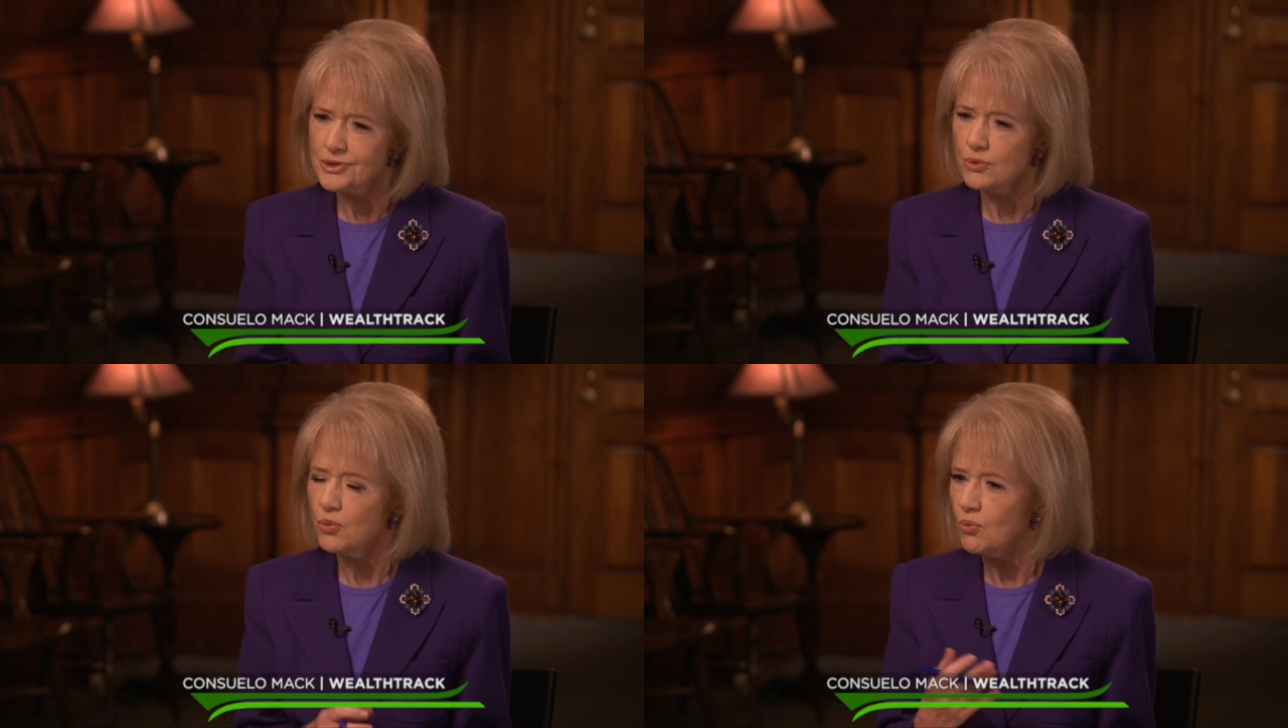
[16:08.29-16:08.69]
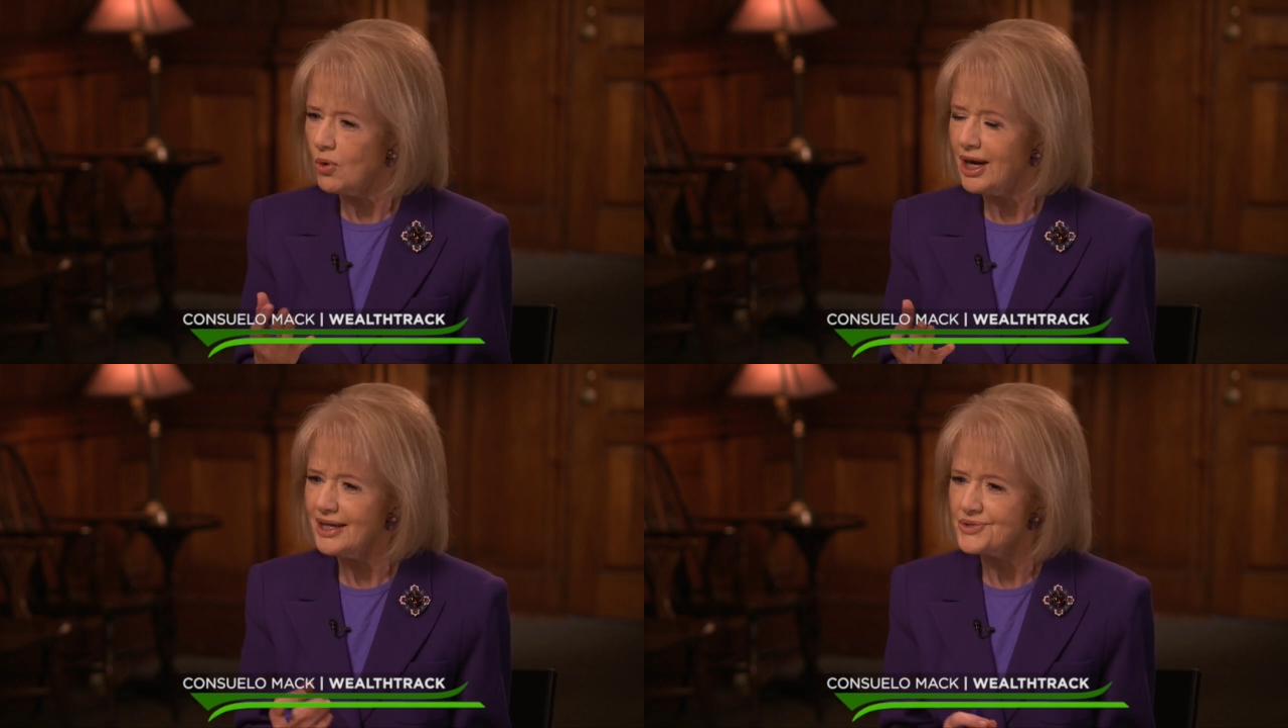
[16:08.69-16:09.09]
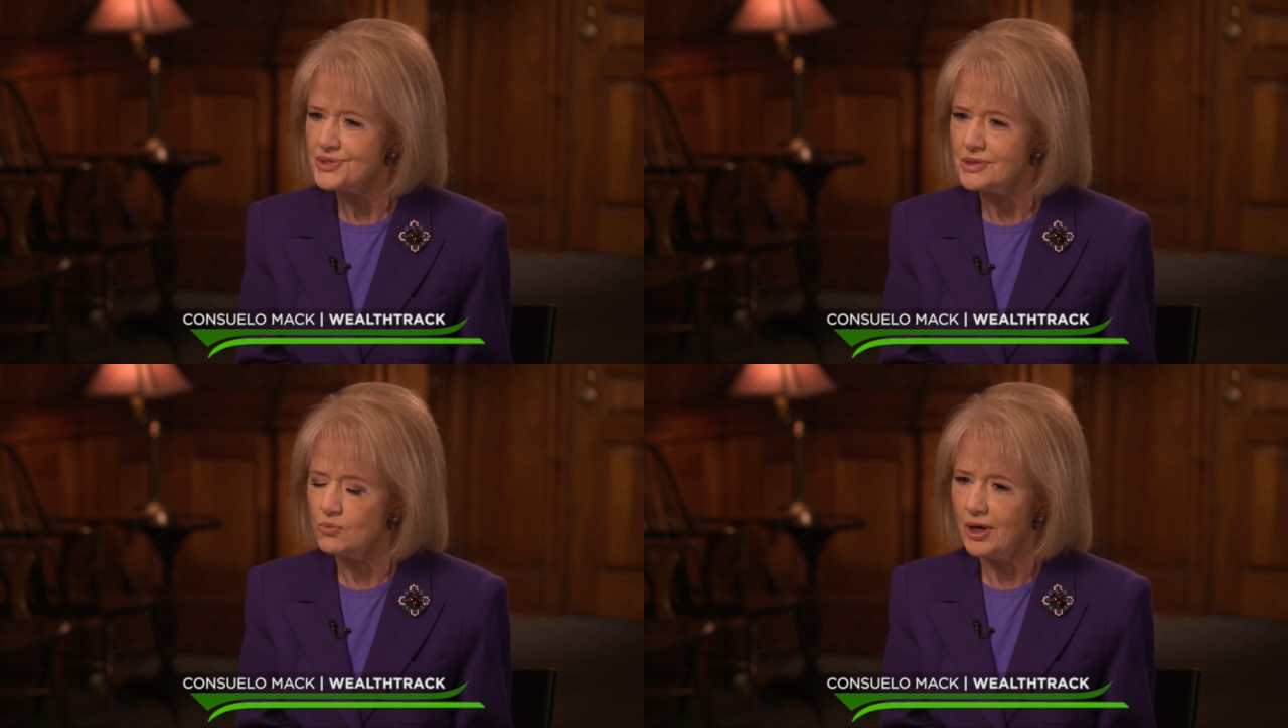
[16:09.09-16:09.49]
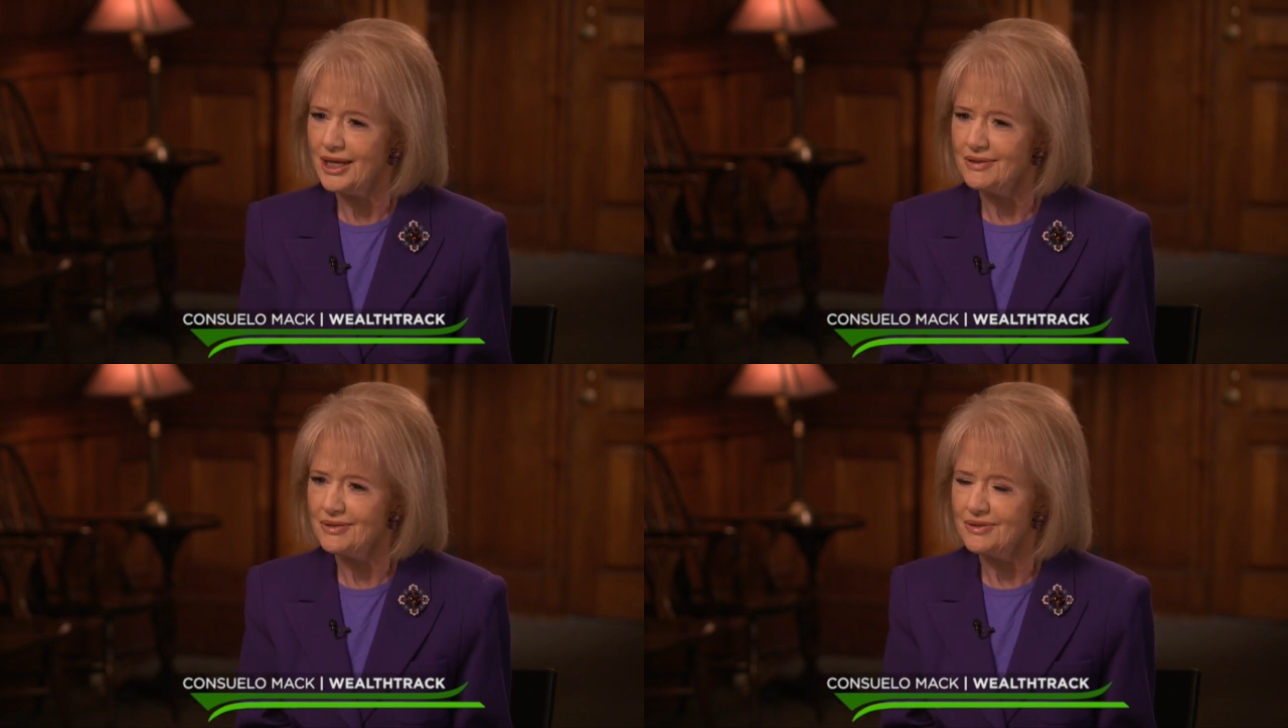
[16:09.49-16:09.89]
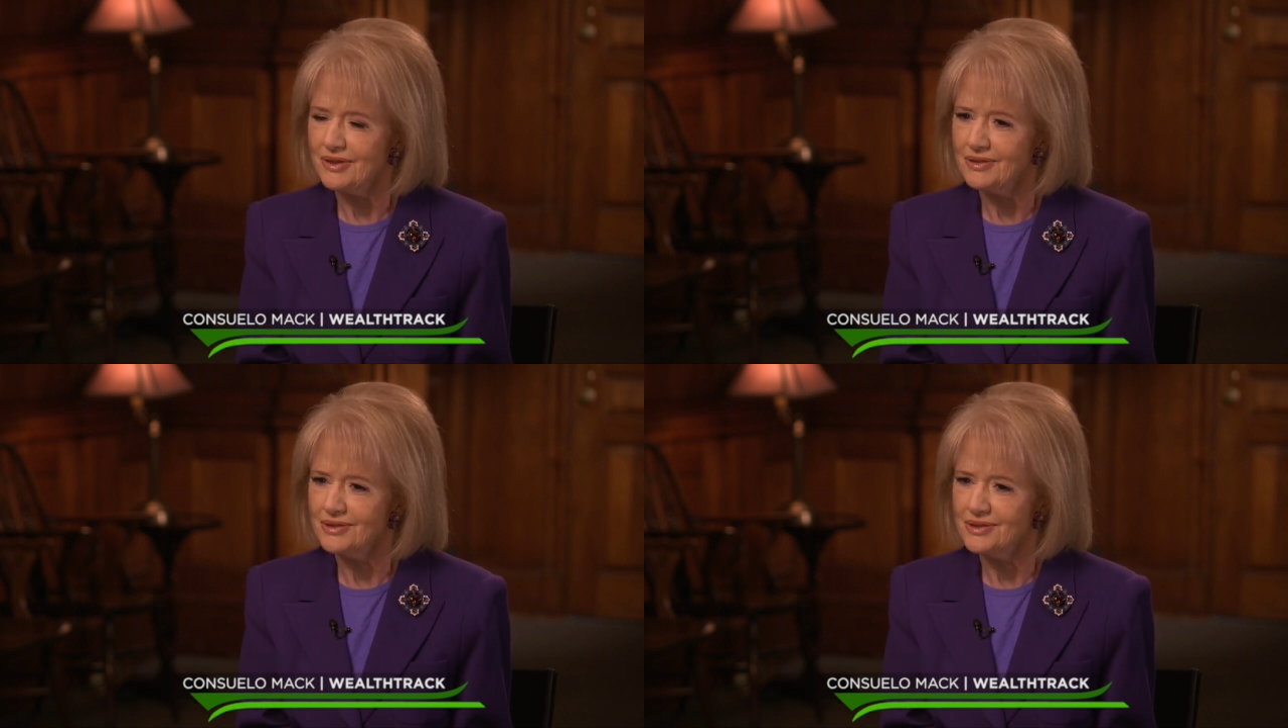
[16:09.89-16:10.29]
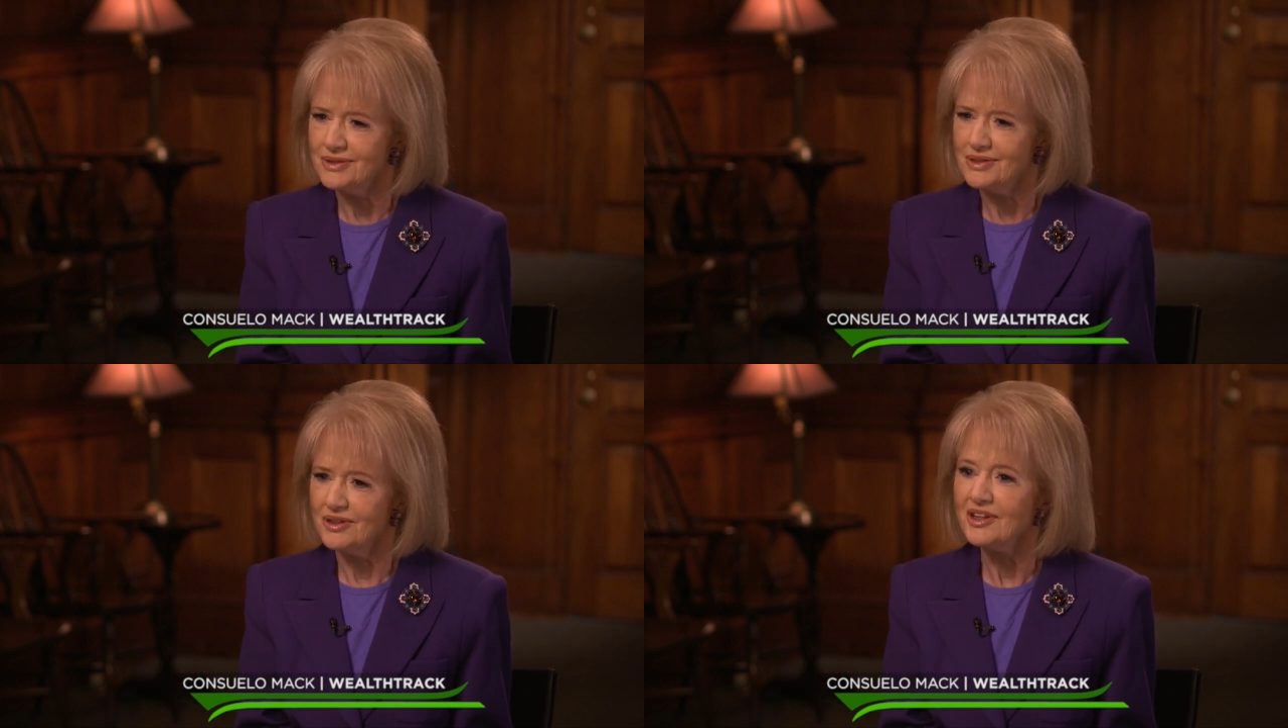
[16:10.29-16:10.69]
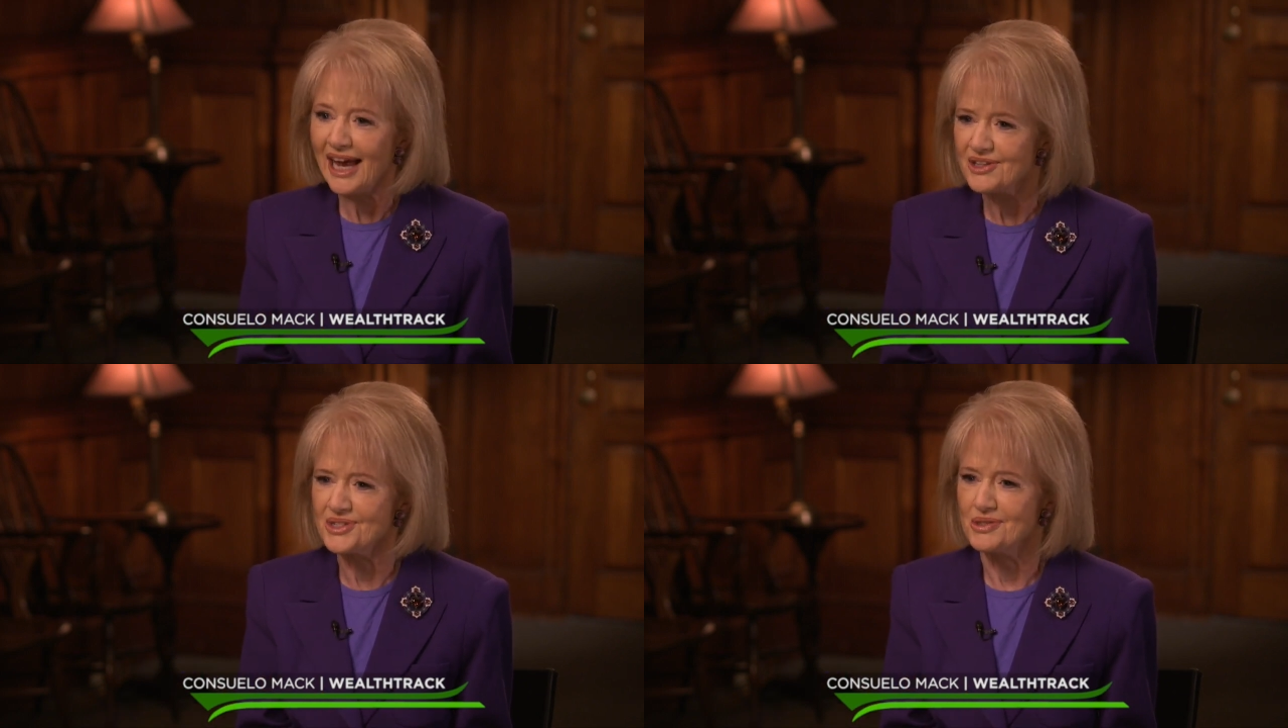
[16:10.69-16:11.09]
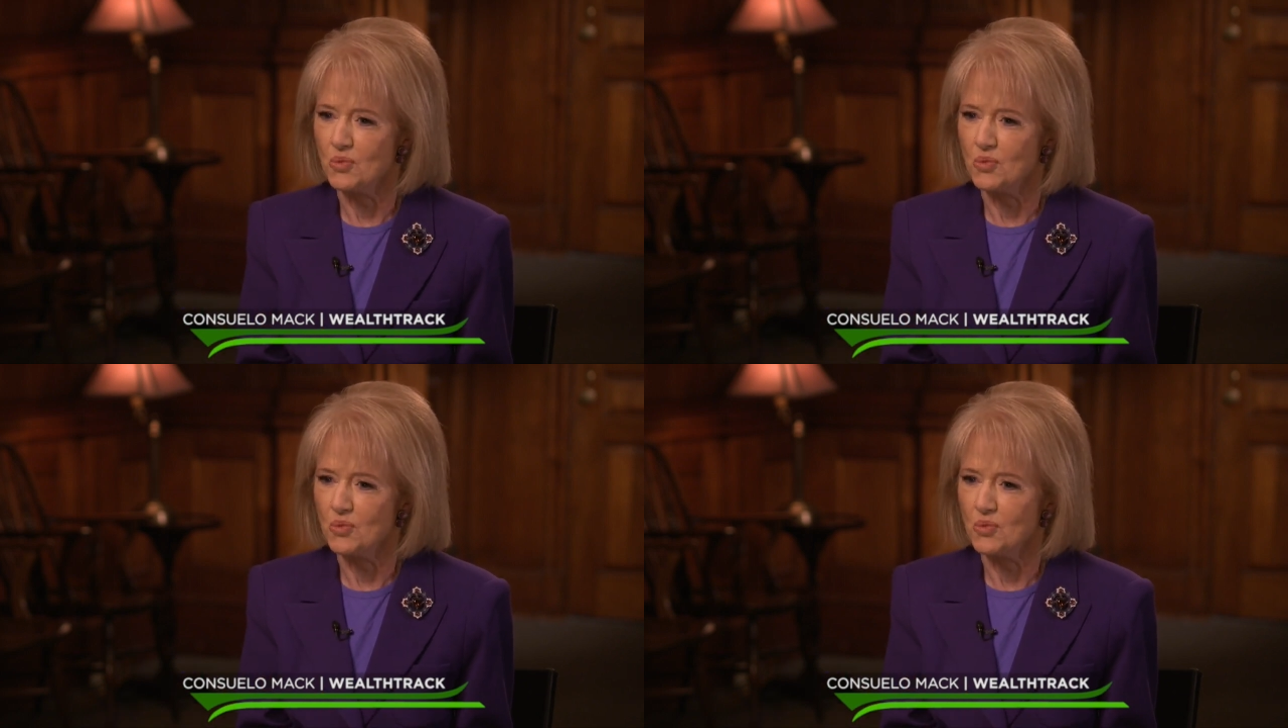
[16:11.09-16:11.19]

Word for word: So why is why less?